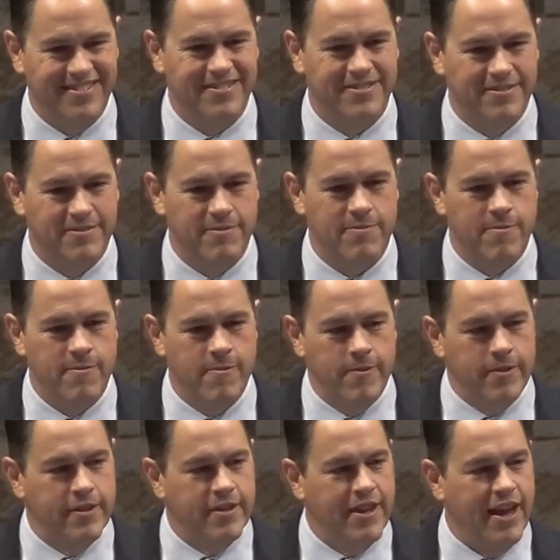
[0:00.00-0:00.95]
And
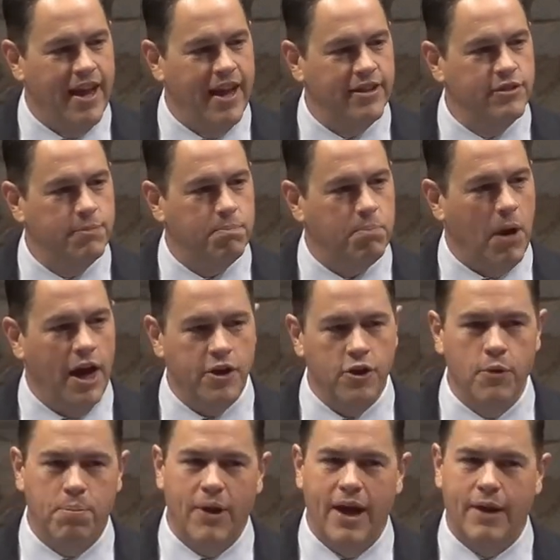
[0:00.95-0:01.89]
I knew Brad would tell
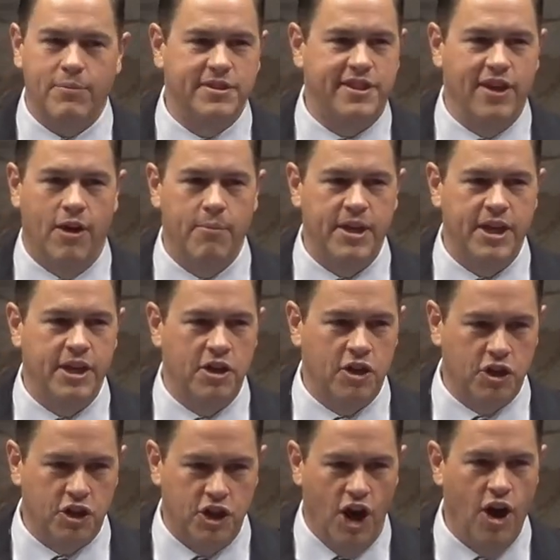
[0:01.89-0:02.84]
me, go.
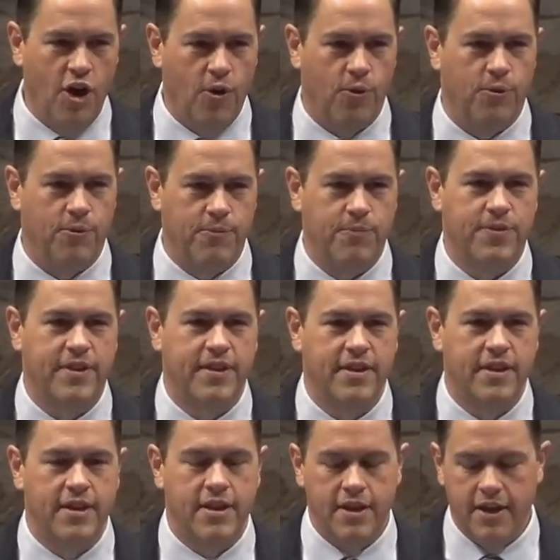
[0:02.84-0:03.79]
And
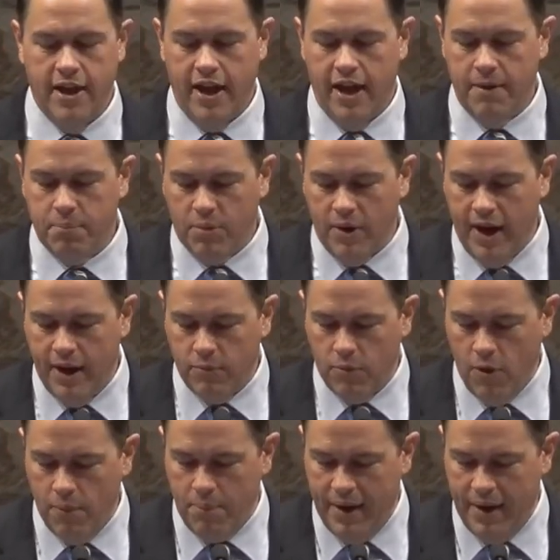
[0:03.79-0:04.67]
Brad wrote back to me.